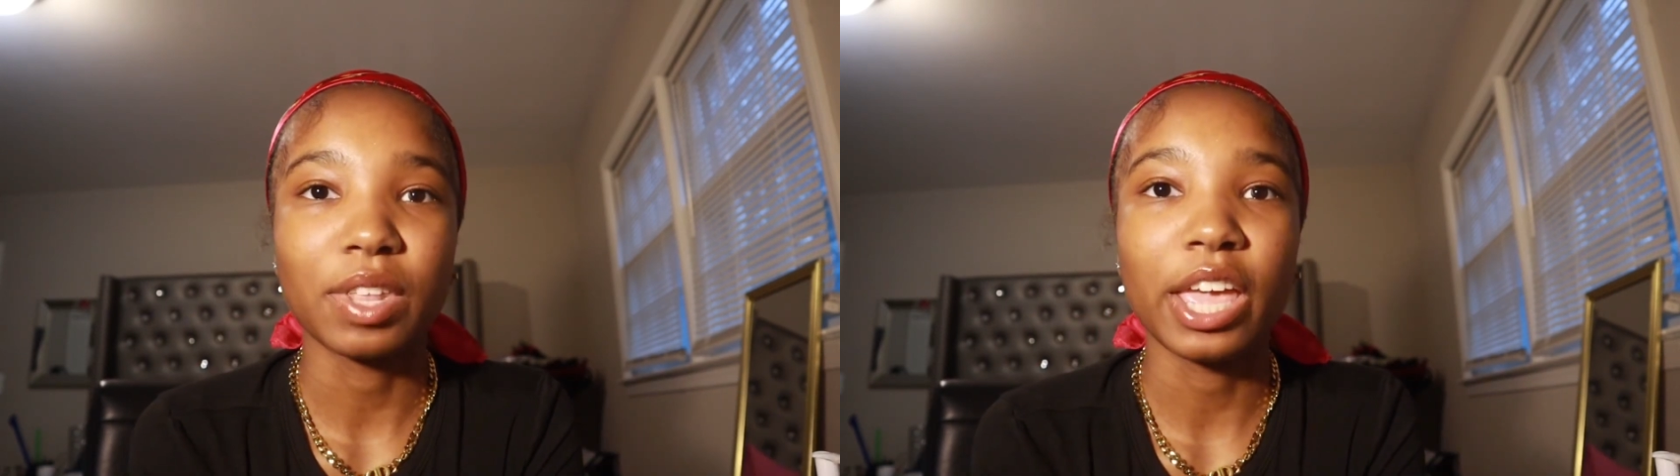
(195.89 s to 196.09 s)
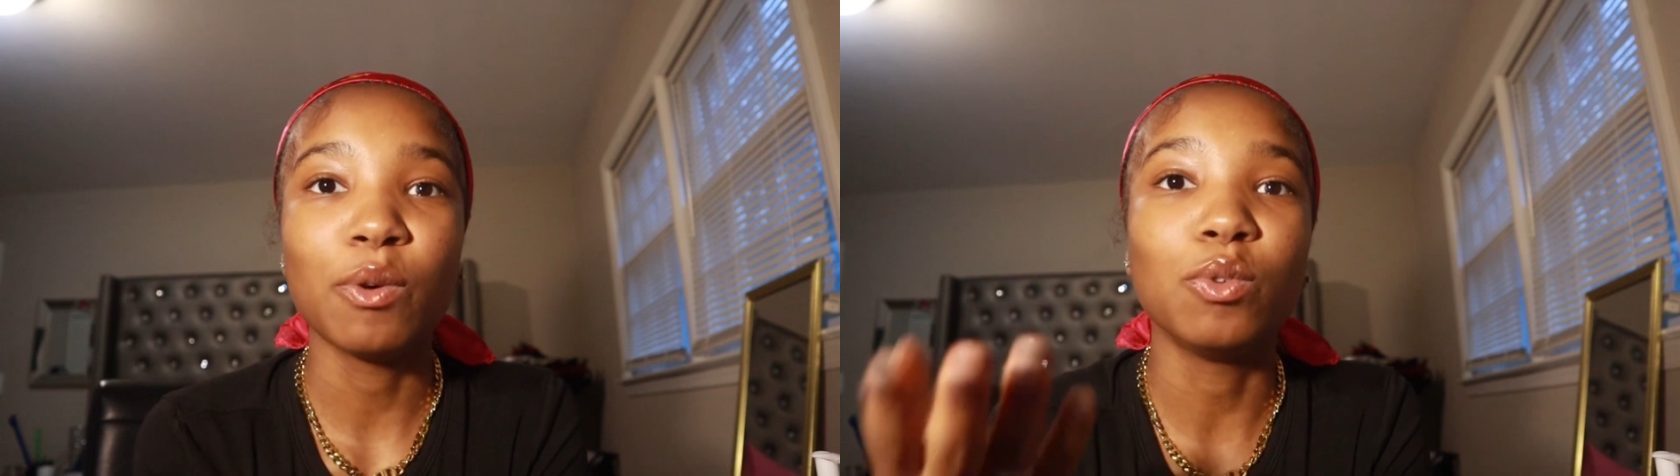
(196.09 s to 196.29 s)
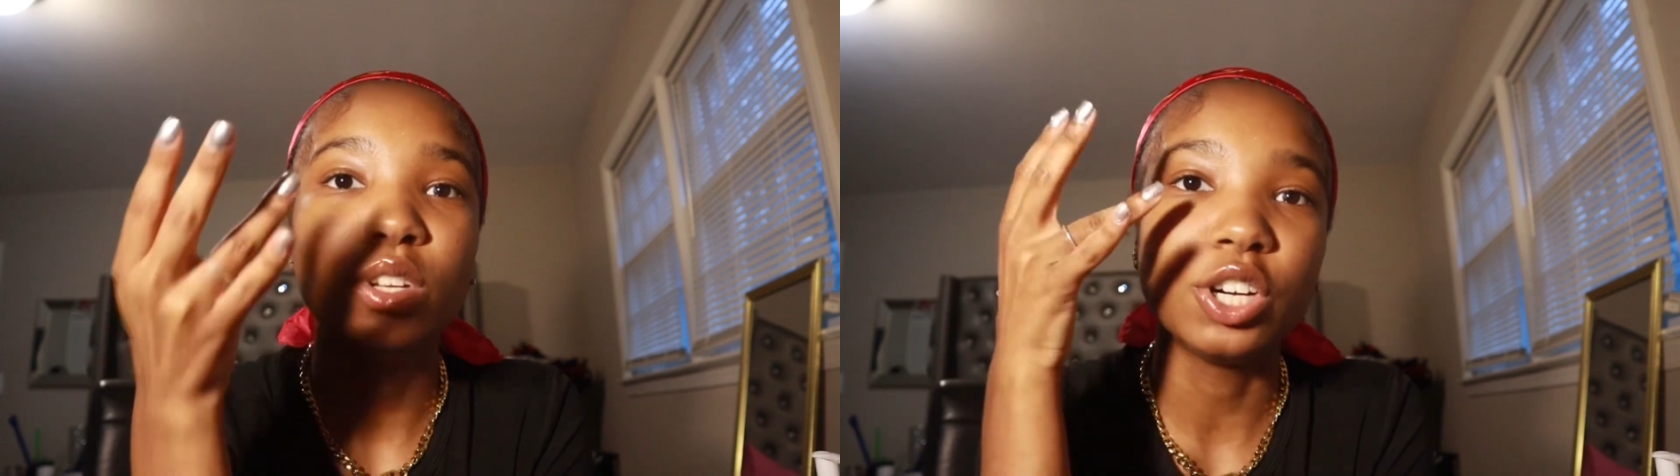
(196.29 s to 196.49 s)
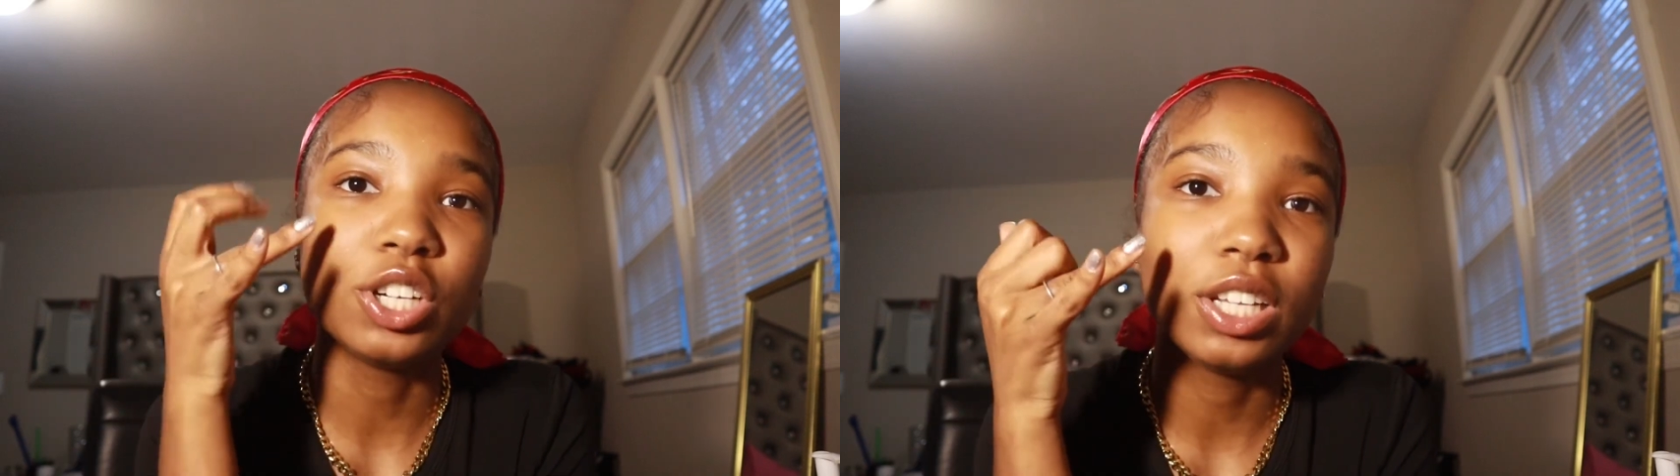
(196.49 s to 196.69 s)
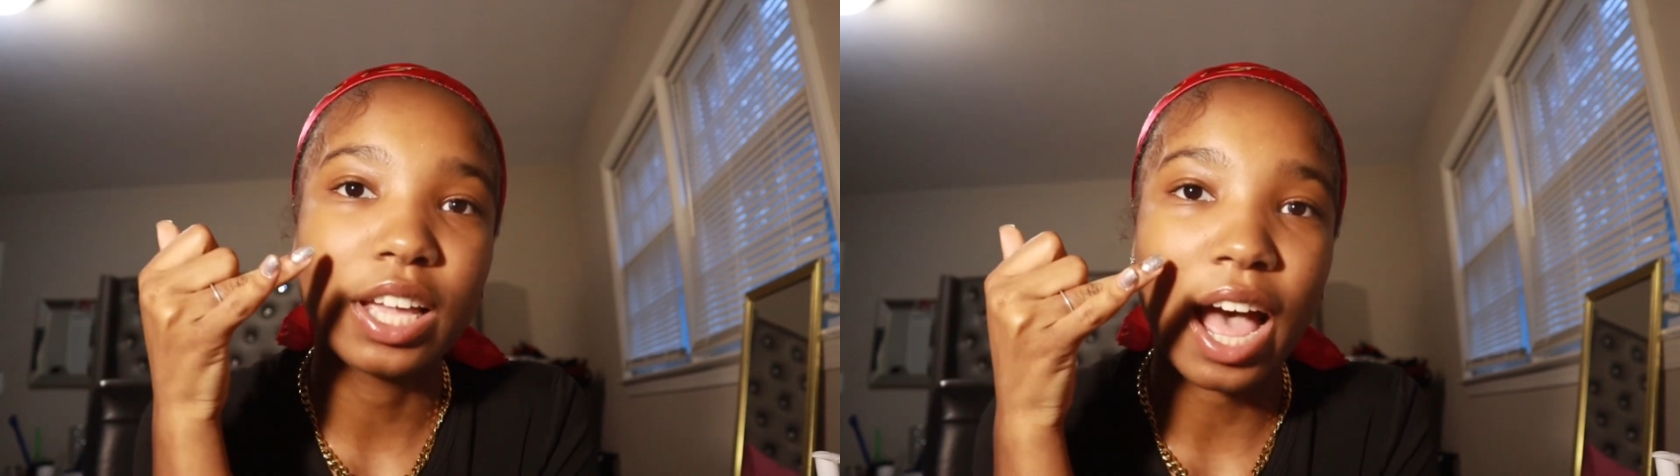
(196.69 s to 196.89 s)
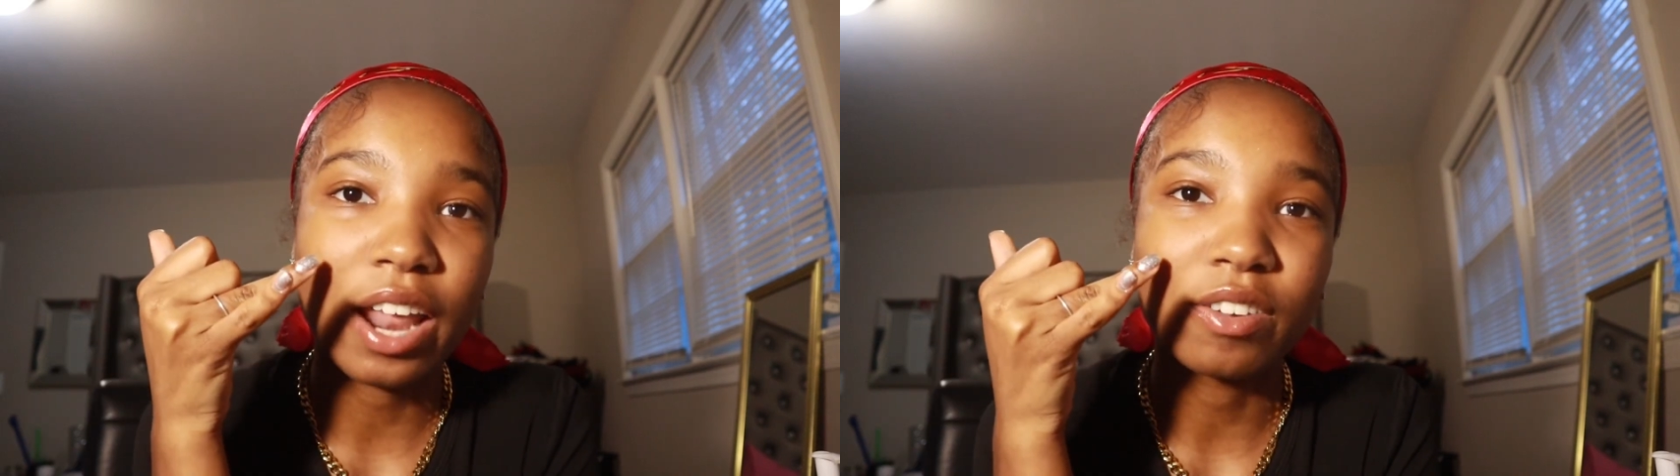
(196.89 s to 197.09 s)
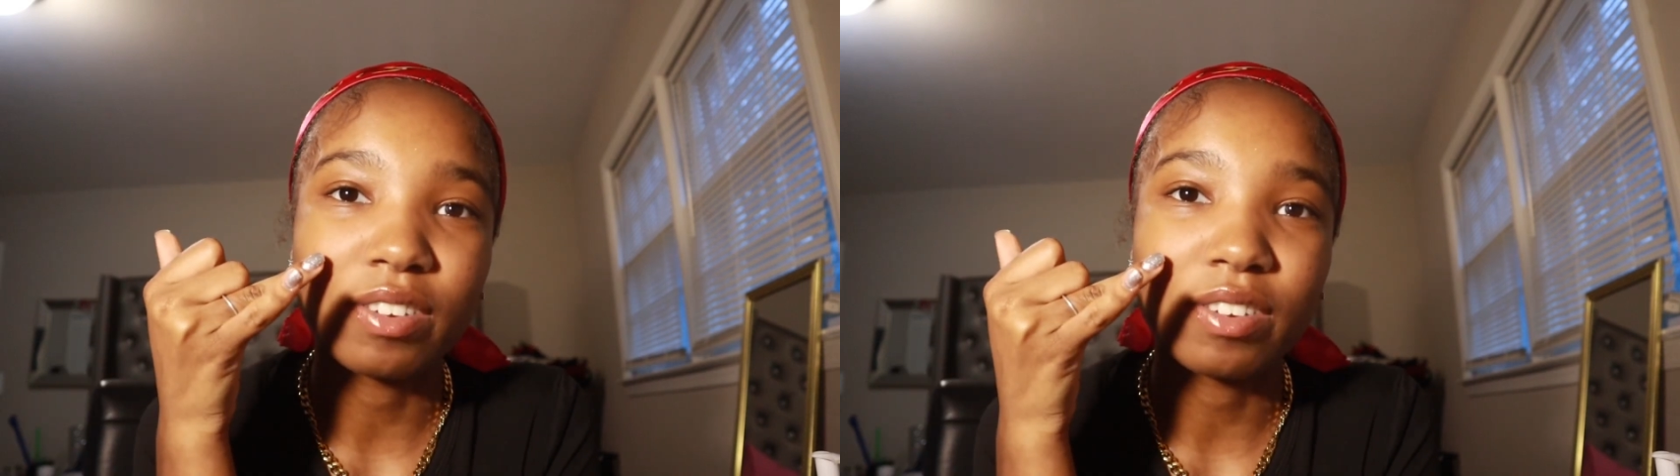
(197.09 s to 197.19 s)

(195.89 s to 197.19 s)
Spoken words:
it will literally kind of